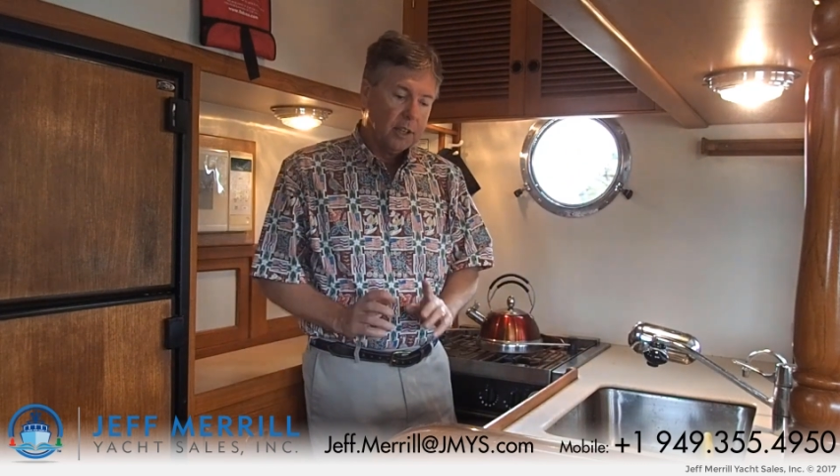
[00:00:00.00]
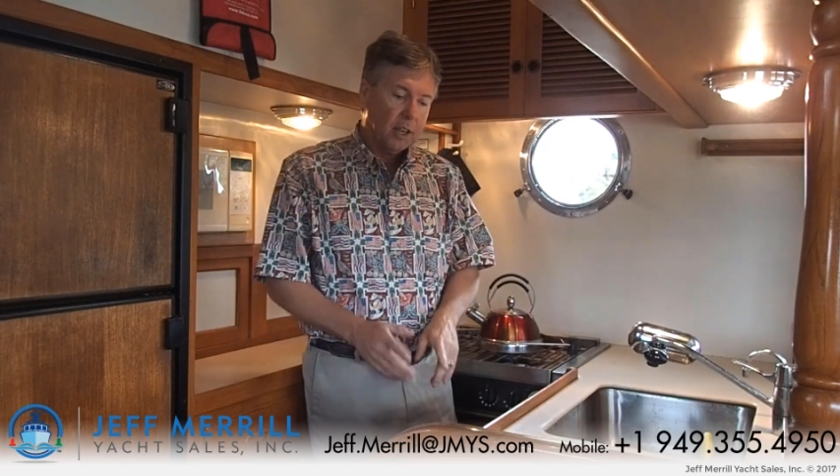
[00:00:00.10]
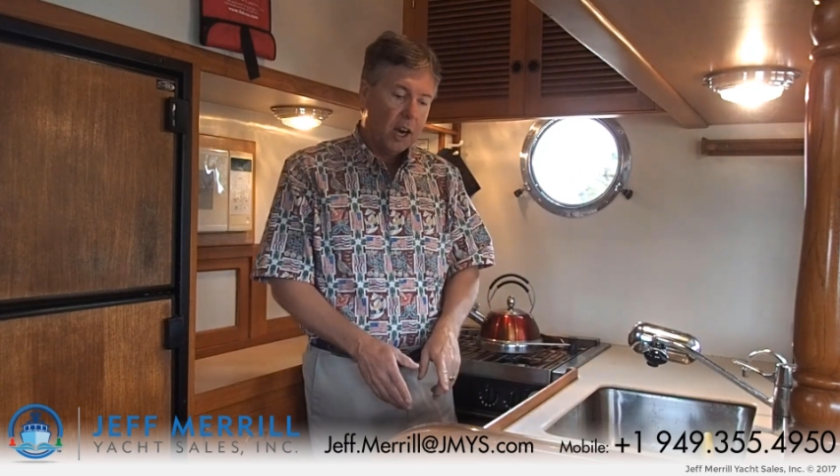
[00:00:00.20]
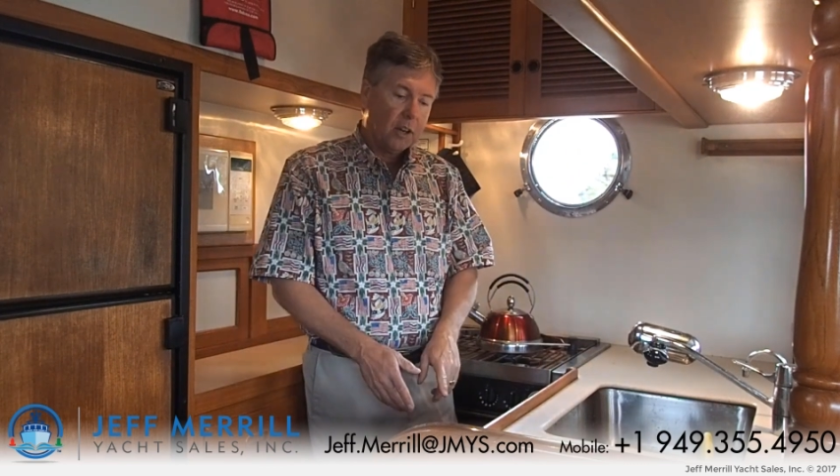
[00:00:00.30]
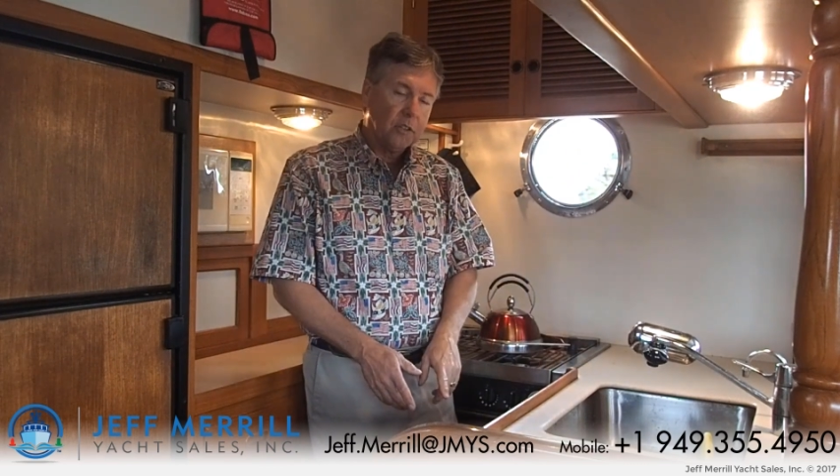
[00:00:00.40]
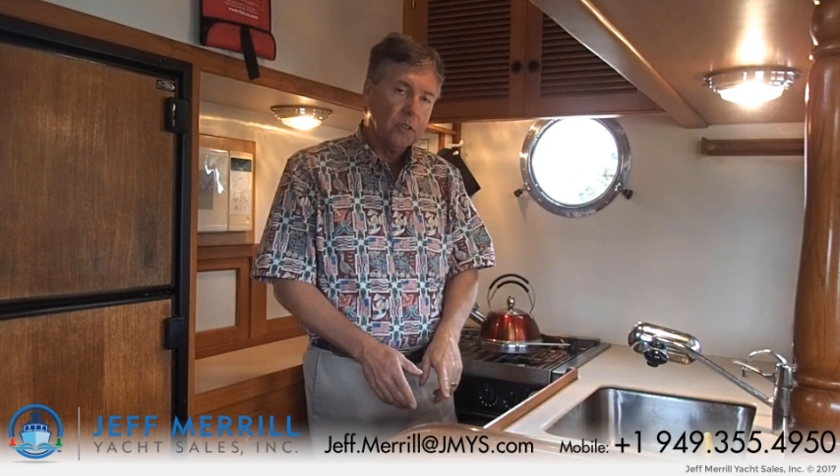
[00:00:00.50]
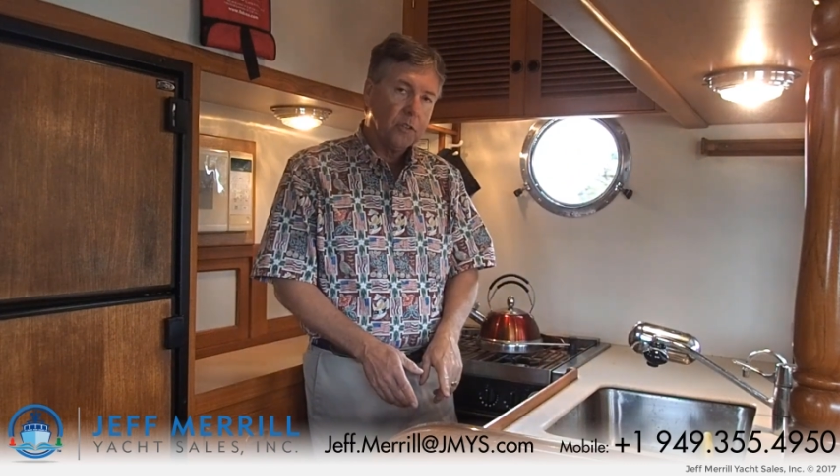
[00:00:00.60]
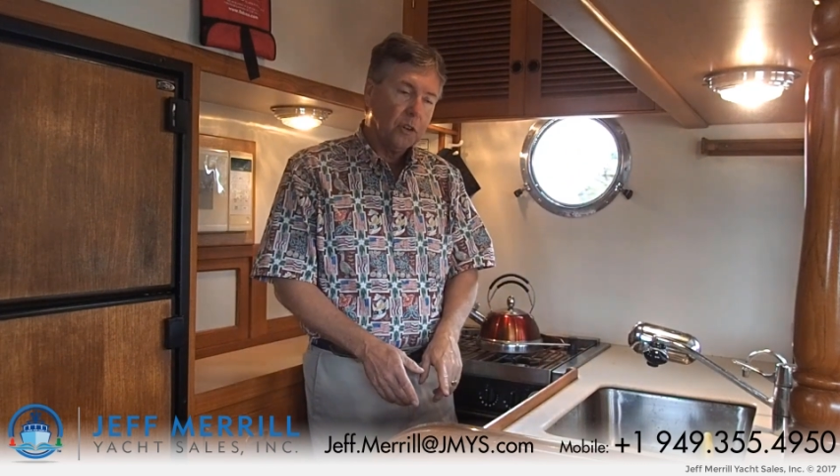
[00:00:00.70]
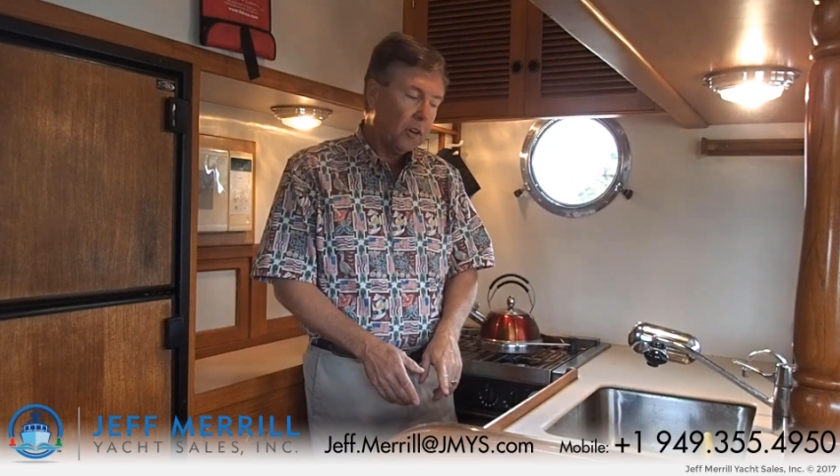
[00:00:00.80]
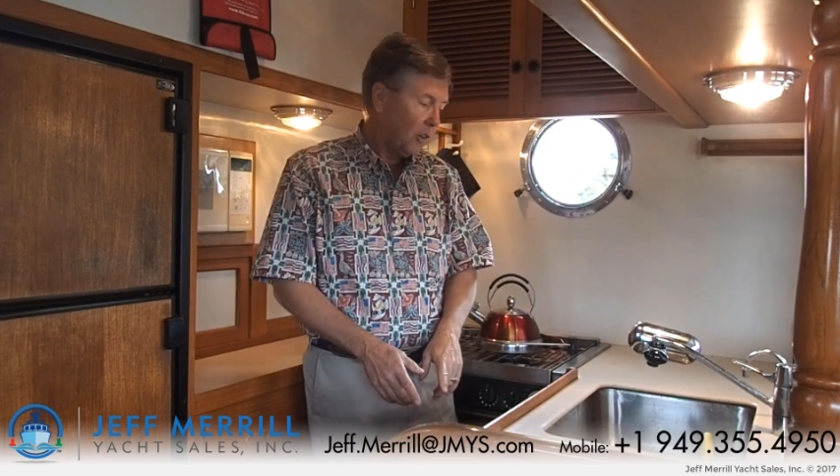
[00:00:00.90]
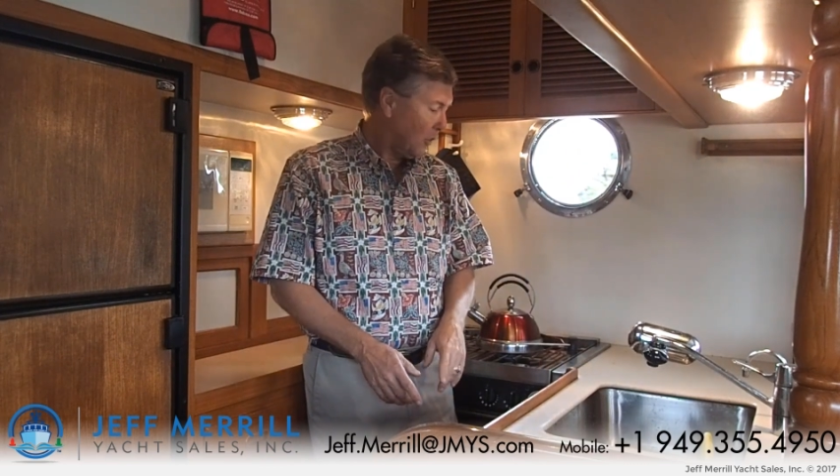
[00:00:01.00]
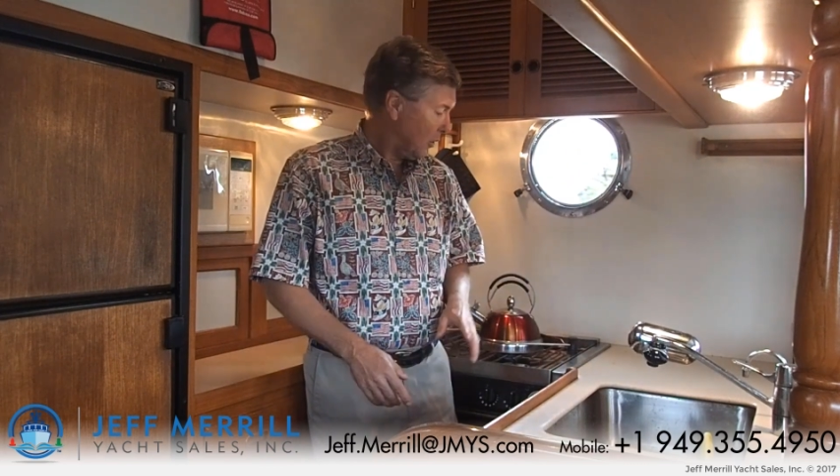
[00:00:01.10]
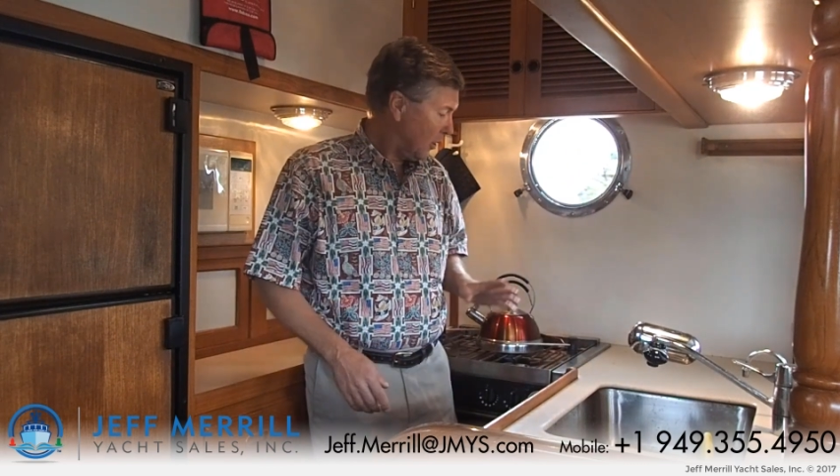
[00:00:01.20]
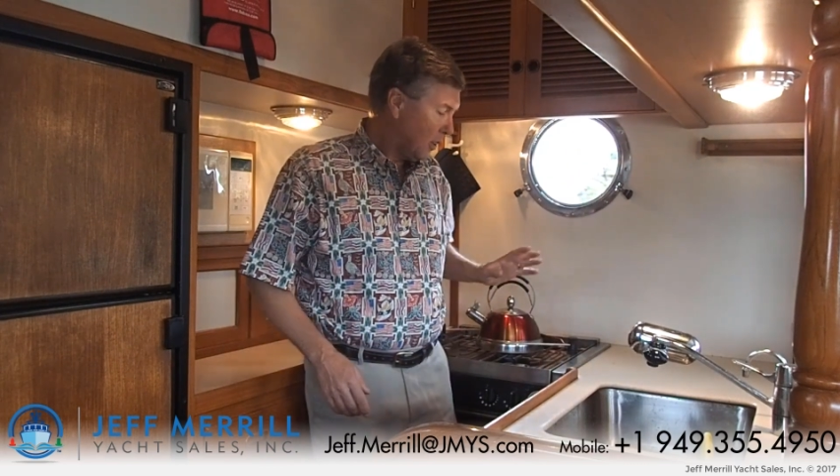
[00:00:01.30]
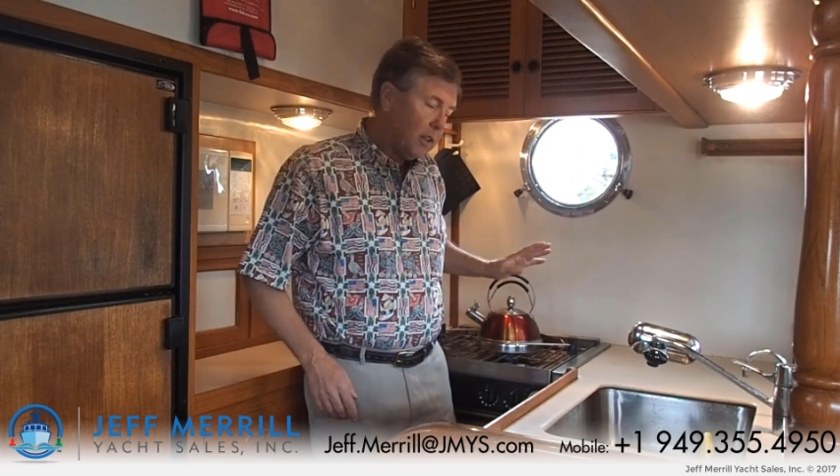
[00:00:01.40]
lockers and drawers,